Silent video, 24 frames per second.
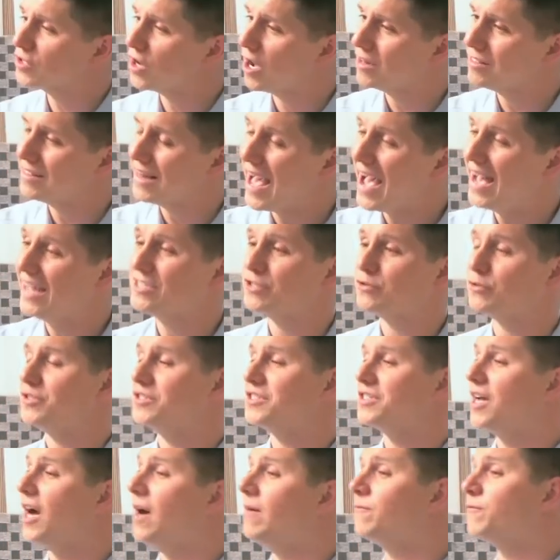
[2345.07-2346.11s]
saw
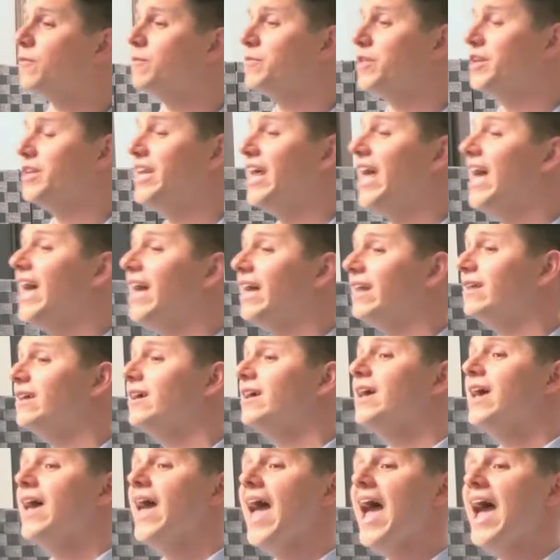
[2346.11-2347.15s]
Lazarus come from the dead,
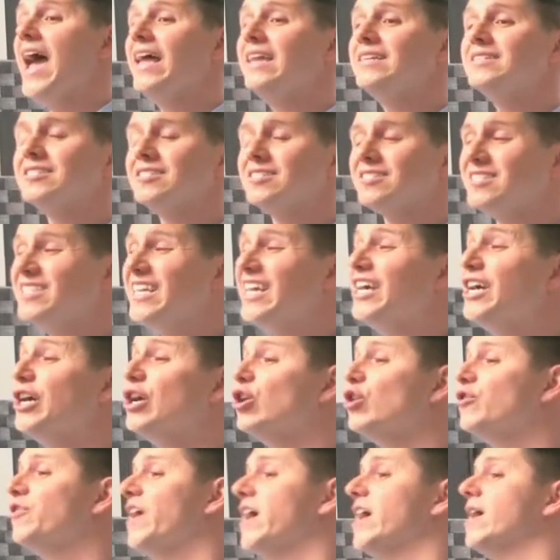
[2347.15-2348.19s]
and
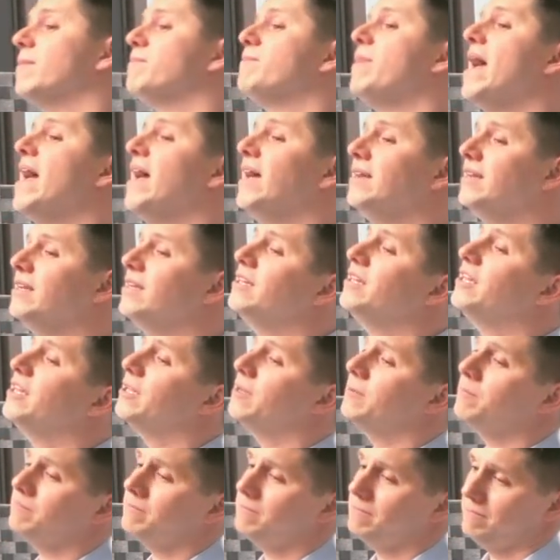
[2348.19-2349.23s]
still they abandoned
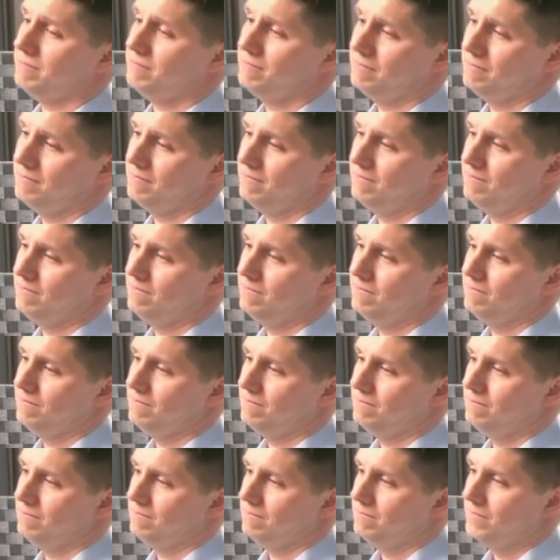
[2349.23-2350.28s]
him.
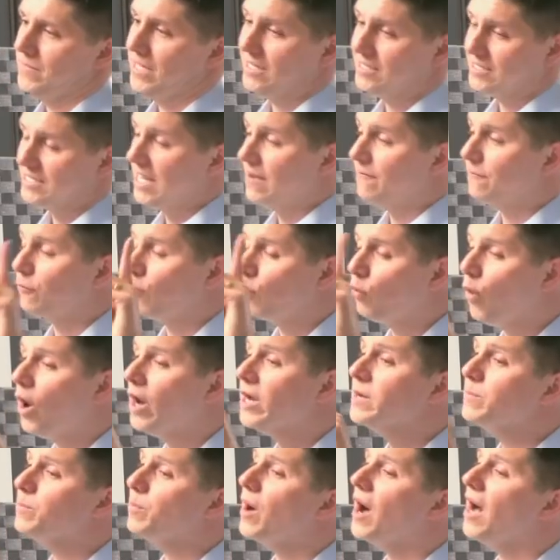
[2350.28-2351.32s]
Except for
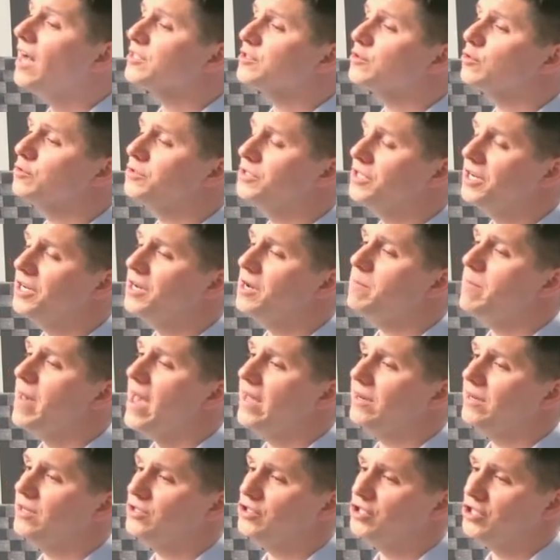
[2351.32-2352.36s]
one apostle didn't
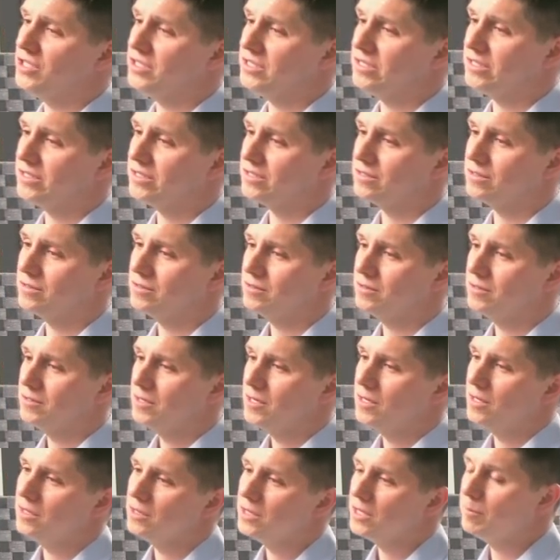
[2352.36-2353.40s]
abandon Jesus
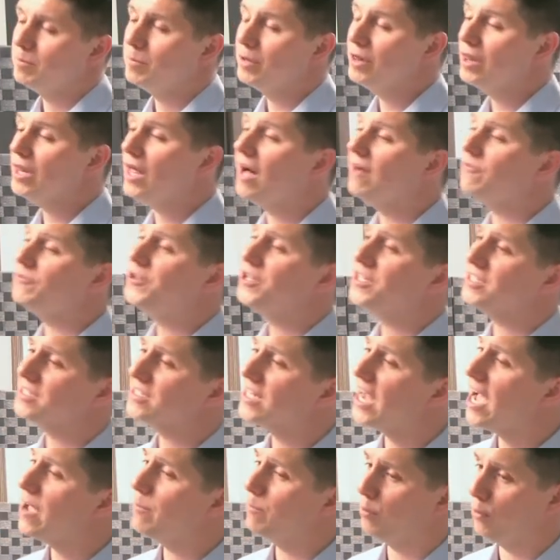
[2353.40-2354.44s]
the beloved
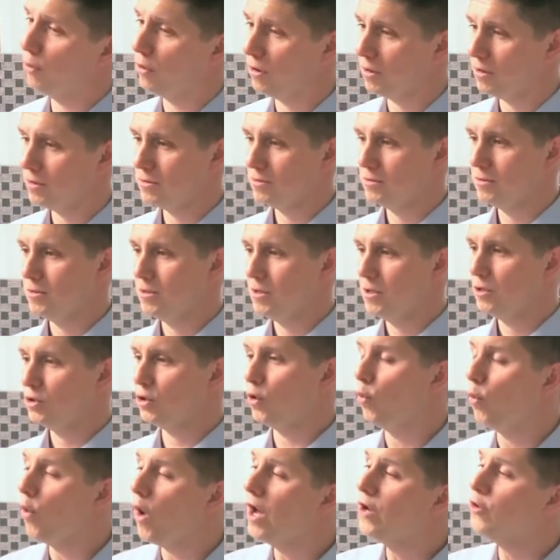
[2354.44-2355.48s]
disciple,
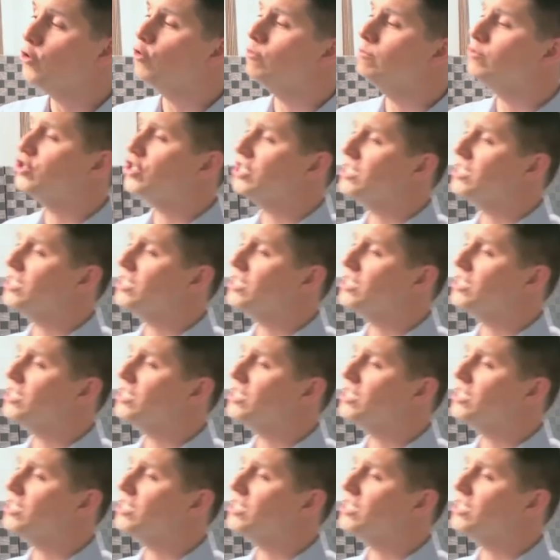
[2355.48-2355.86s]
the one whom